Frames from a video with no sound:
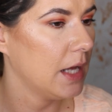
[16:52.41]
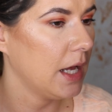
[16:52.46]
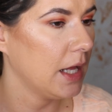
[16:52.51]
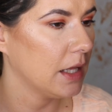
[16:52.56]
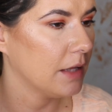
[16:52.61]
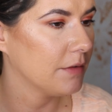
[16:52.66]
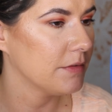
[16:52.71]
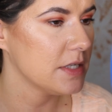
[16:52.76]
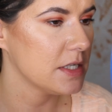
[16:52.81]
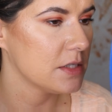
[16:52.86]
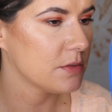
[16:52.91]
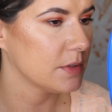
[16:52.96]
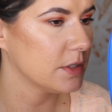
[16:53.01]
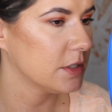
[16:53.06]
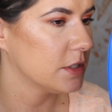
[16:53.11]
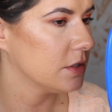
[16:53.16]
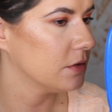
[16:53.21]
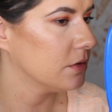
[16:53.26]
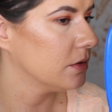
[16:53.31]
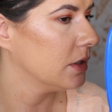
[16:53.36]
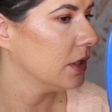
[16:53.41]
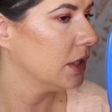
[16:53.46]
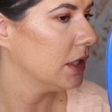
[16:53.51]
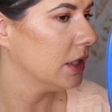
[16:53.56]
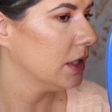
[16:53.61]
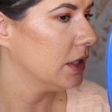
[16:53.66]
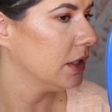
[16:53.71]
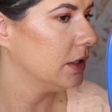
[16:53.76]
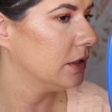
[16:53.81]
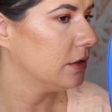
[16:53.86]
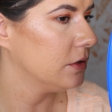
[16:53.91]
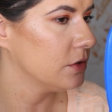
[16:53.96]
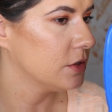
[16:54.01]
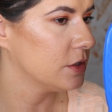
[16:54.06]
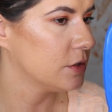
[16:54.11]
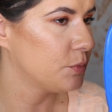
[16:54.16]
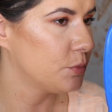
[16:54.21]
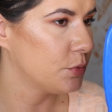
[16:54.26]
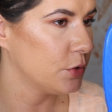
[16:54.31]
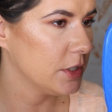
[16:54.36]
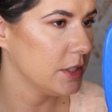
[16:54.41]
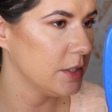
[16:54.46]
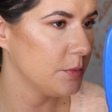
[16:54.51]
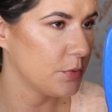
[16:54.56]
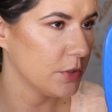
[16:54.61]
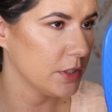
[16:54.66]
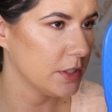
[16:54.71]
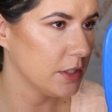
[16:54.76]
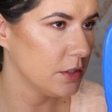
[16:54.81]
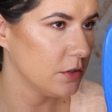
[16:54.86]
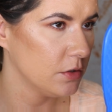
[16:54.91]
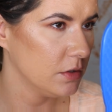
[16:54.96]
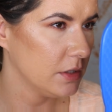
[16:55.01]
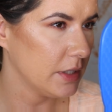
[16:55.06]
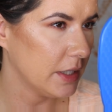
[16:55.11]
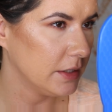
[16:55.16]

I love this one too. It looks pretty, pretty good.